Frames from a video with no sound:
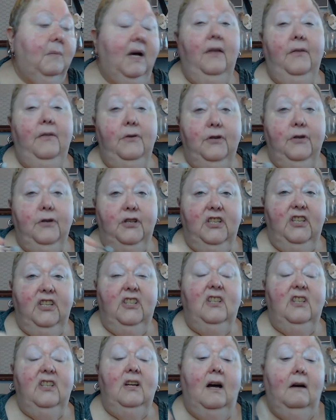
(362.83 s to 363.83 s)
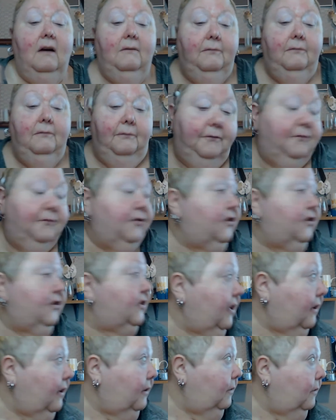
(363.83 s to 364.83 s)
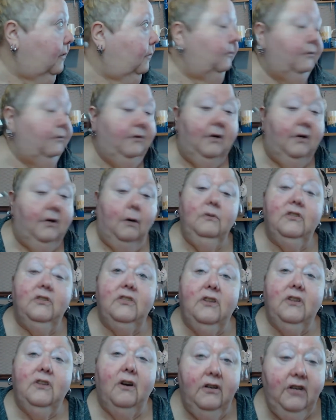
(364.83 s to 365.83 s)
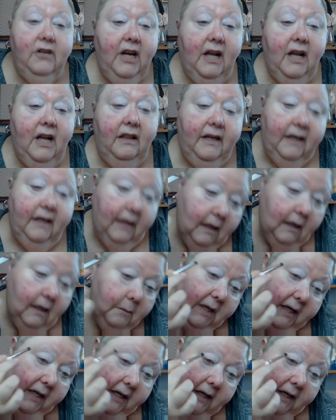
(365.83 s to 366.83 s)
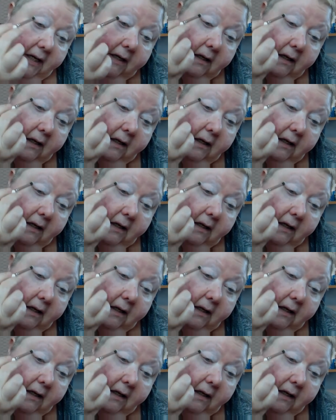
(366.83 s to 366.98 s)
other stuff, so don't start yelling immediately.